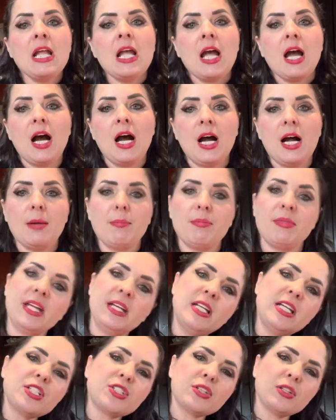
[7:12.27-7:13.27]
The
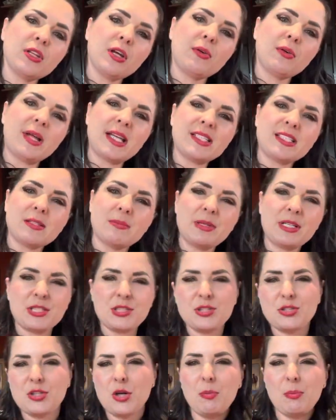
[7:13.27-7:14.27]
initial loan estimate
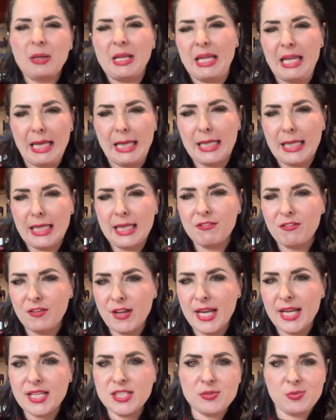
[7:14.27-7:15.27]
is so beginning
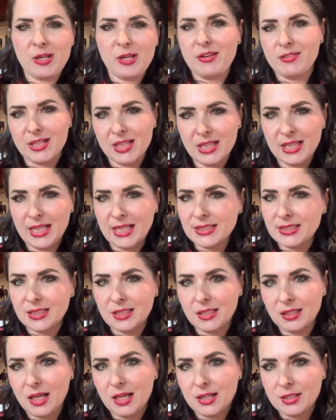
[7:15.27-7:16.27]
phase. We haven't collected a
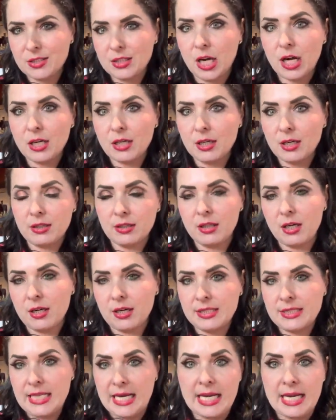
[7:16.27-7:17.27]
lot of
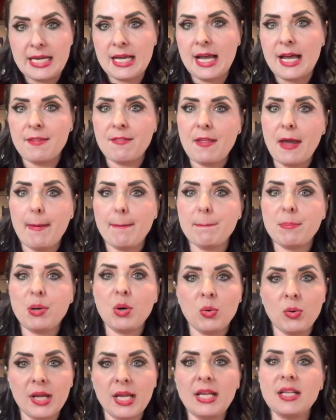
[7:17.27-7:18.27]
data at that
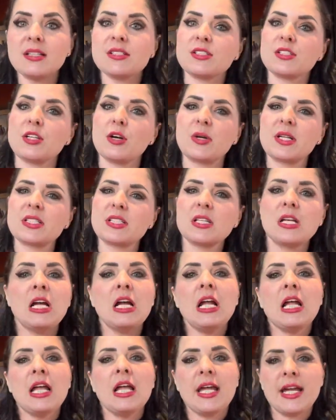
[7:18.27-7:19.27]
point. So it's
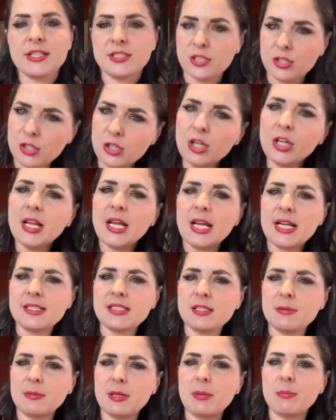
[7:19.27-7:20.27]
a good
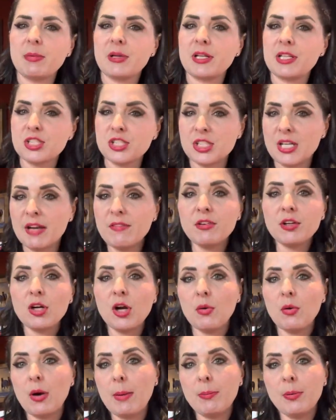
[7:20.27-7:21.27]
estimate, but it should never
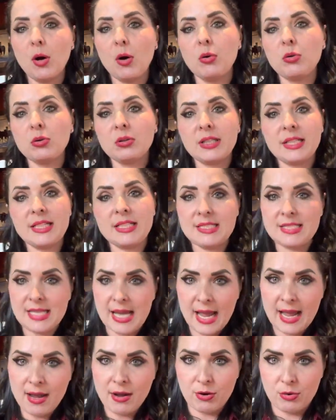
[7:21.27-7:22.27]
go up, only
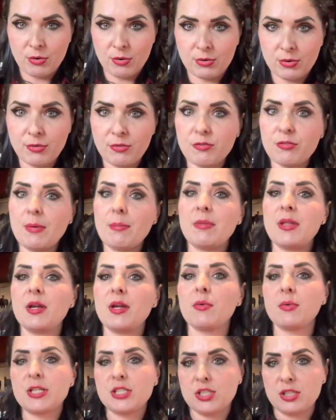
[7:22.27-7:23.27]
down from the
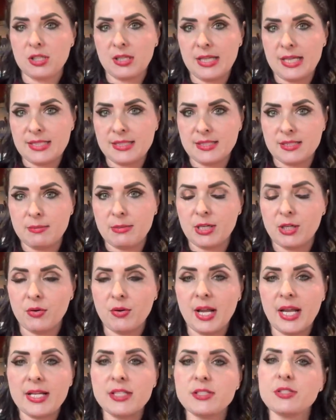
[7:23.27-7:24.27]
original estimate,
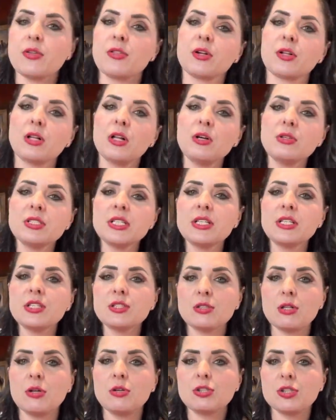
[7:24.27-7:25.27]
okay? So the closing
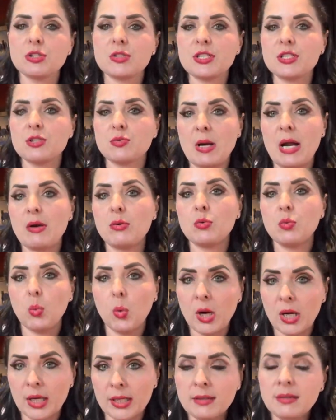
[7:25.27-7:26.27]
disclosure is round
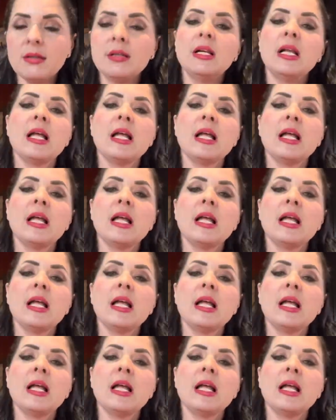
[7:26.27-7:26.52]
one.